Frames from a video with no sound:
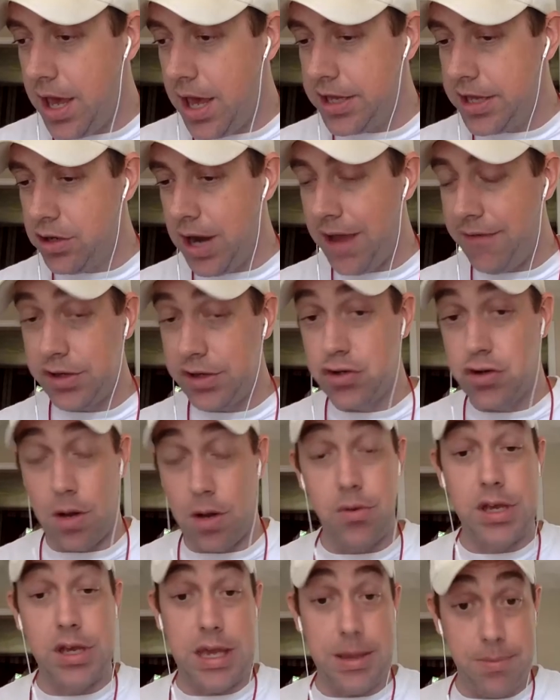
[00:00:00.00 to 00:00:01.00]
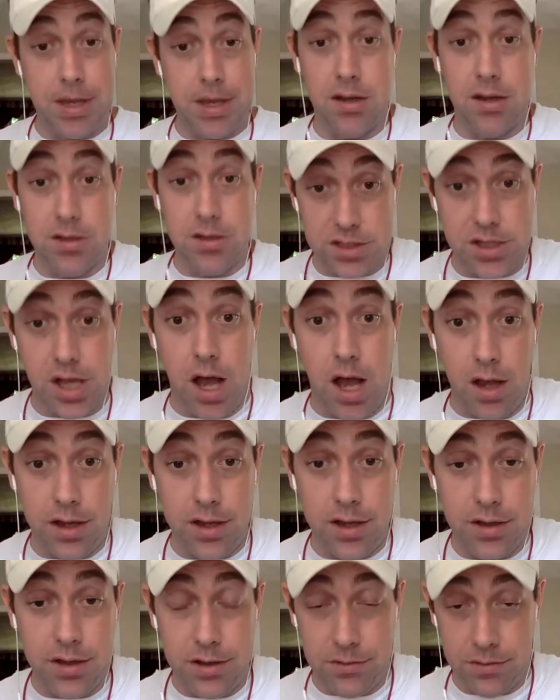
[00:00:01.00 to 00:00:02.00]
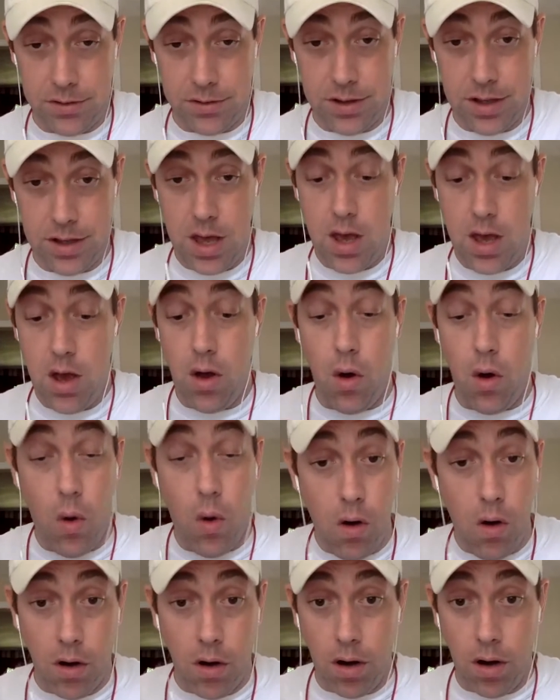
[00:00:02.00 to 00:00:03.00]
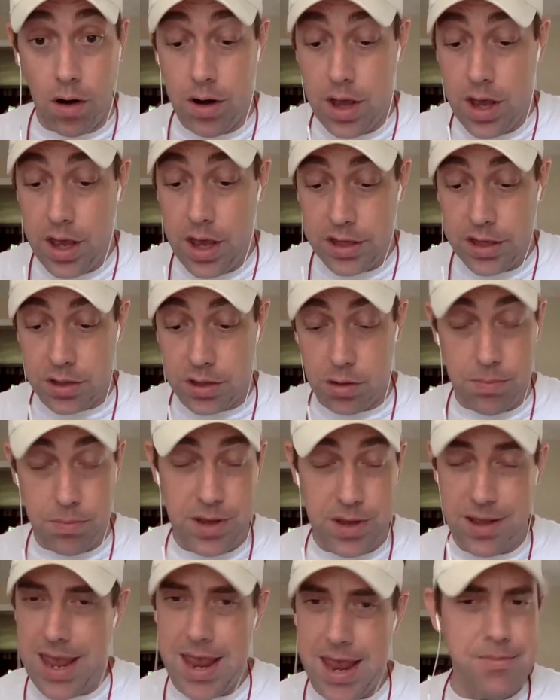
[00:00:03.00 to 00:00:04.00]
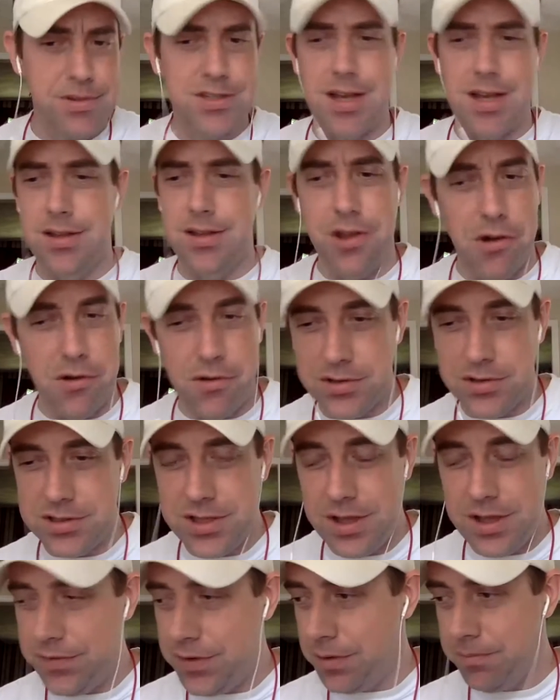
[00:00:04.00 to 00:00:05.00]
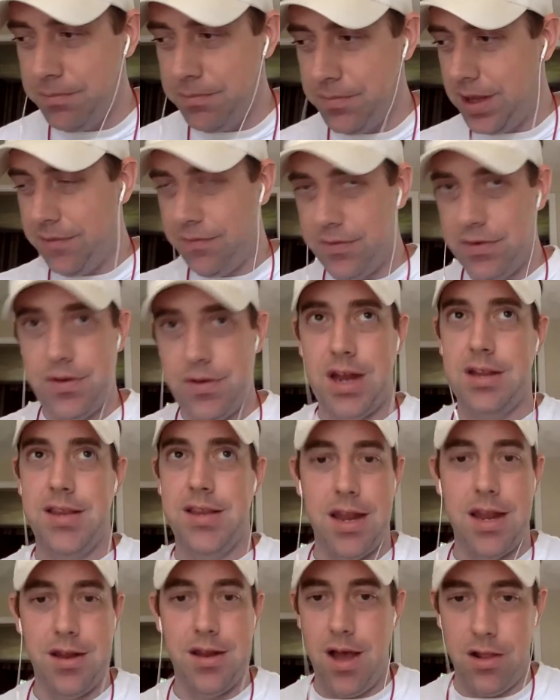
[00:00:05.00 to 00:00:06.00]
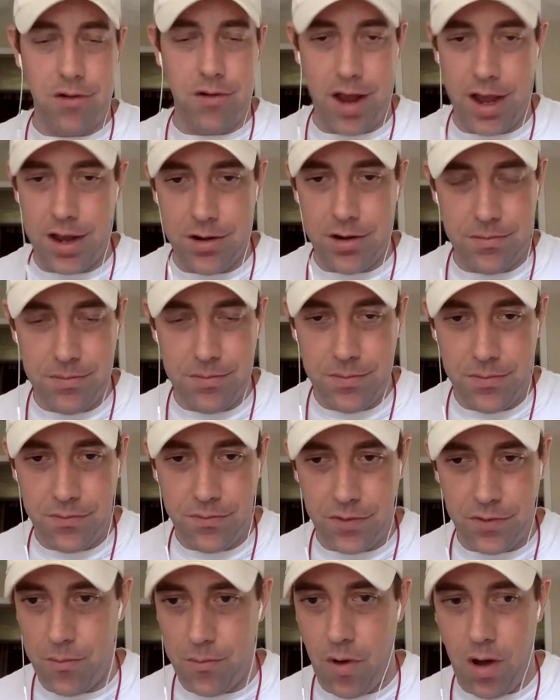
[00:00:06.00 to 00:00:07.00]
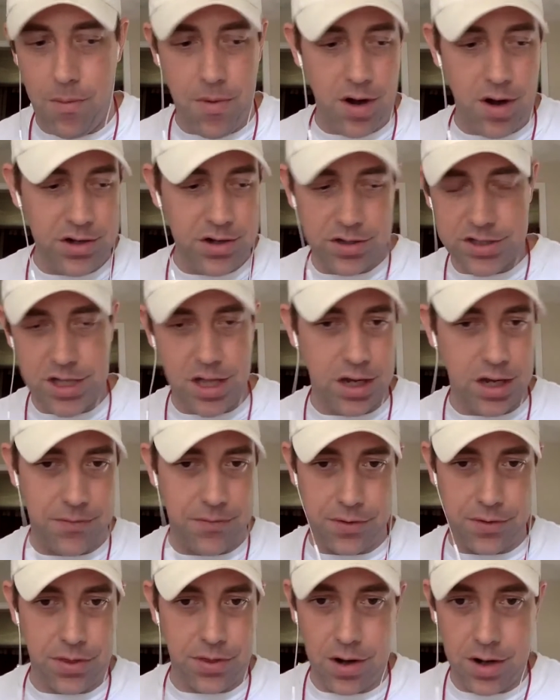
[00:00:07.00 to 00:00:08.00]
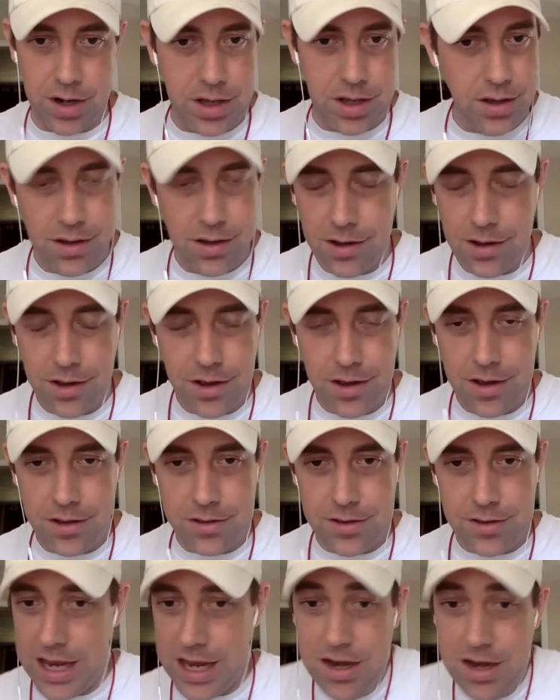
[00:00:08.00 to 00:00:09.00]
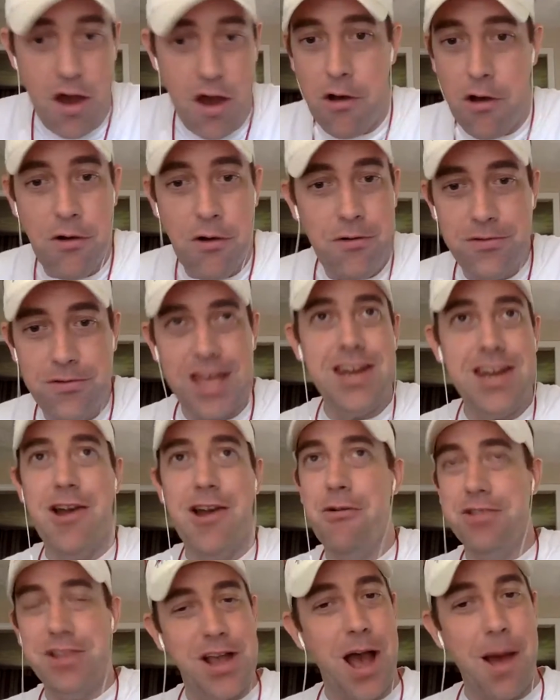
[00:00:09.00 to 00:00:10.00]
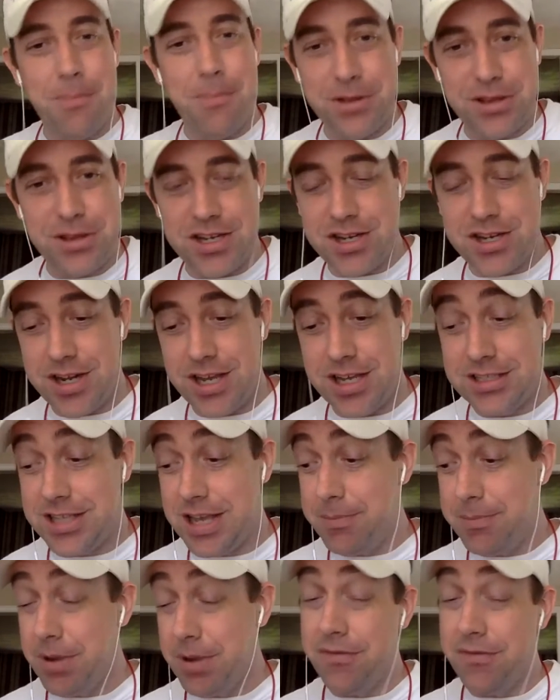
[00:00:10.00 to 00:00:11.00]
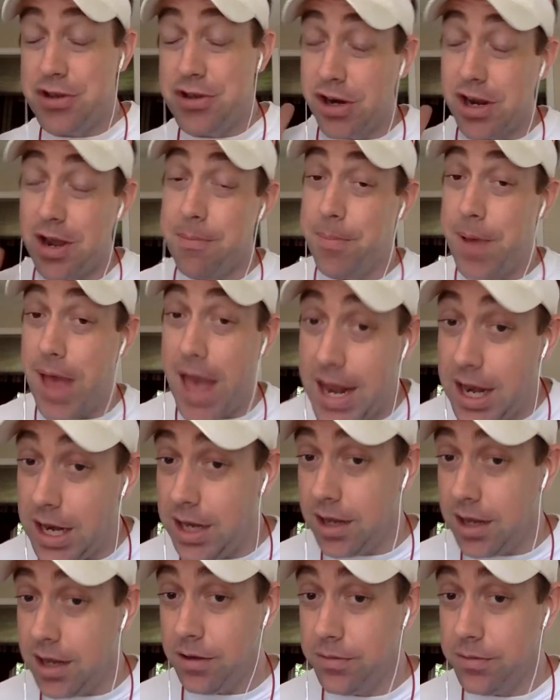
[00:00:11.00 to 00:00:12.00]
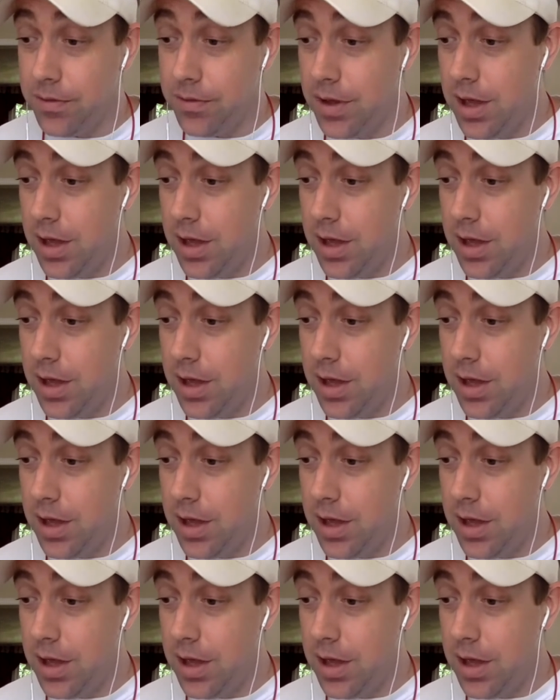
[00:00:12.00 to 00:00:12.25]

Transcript: and you're having trouble keeping it in stock, or Amazon knows if you got a $10 item from Walmart and you're selling it for $30, they know what the competition is. But if you're competitive,